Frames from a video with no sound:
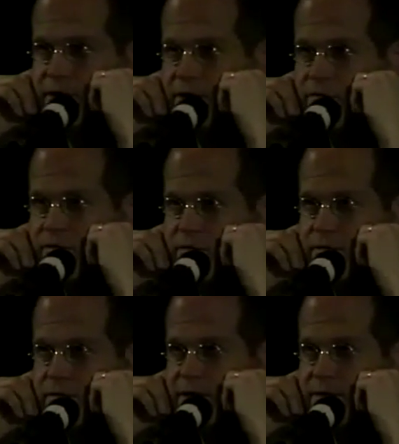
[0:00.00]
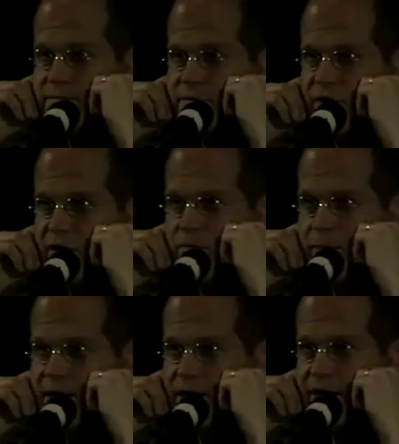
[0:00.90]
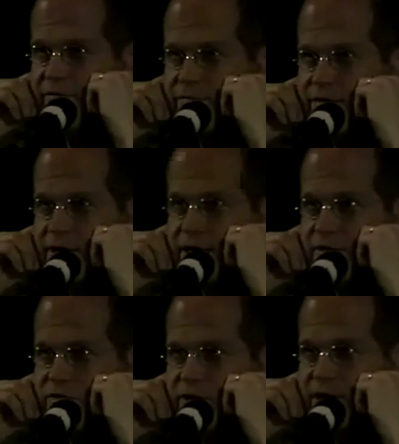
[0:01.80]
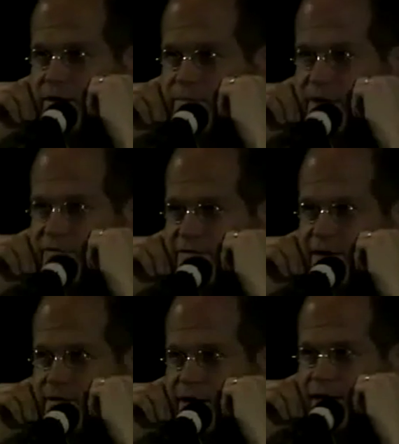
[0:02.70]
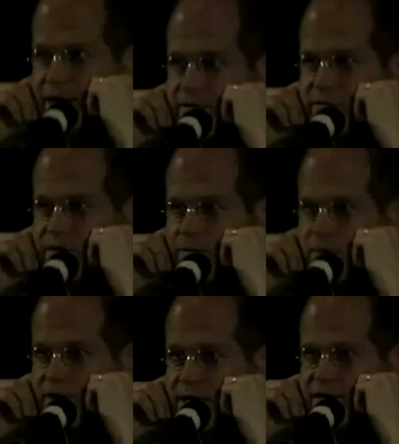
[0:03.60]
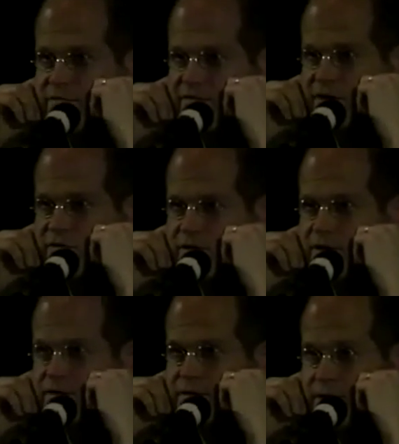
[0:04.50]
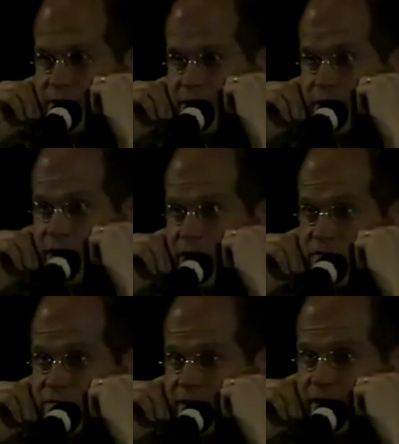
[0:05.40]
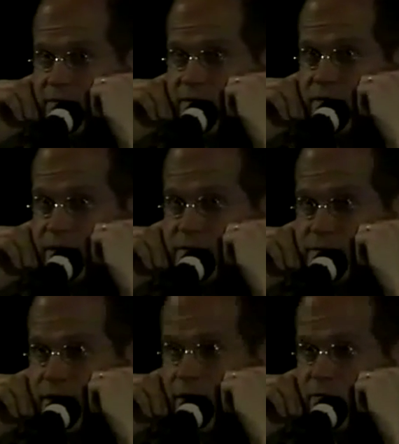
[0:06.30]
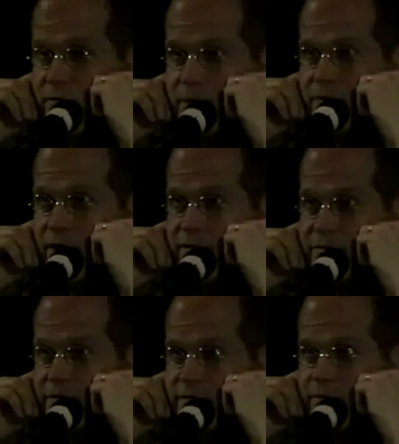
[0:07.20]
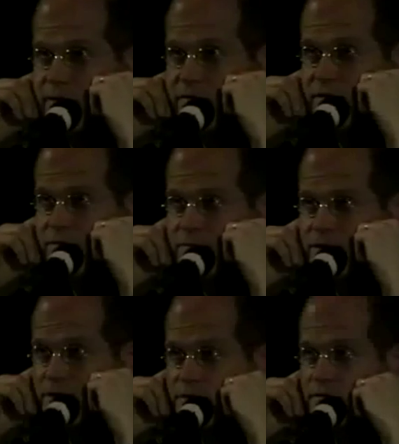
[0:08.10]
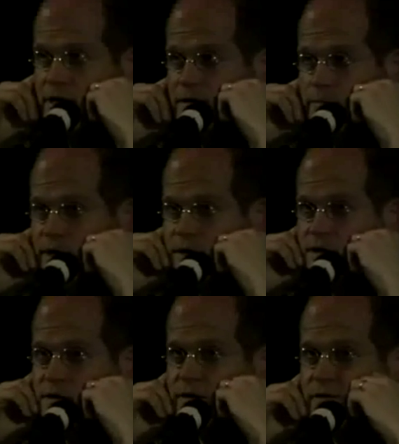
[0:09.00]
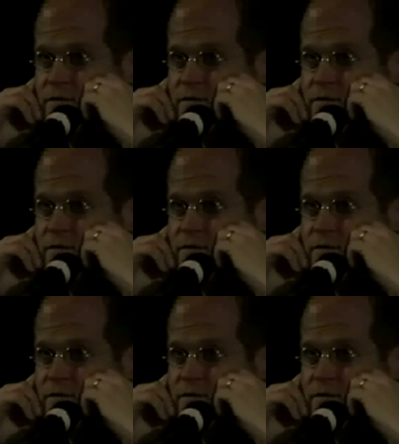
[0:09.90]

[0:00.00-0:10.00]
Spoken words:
to art school, that changed my life, really. And she helped me figure out how to start working in fiction. And for that reason, I'll always be grateful to her. She's one of the great American